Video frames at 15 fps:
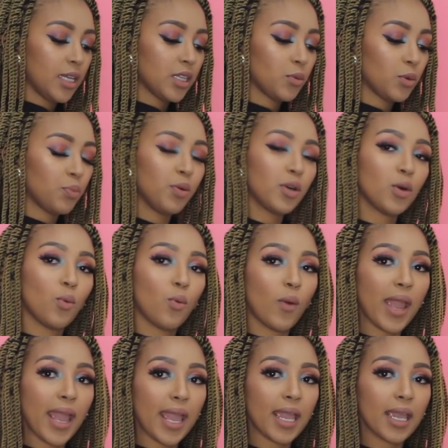that we put
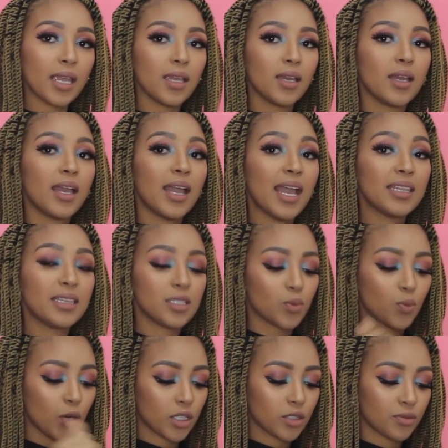away, and
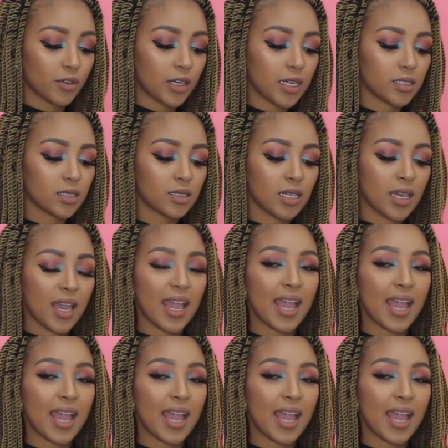this works for us.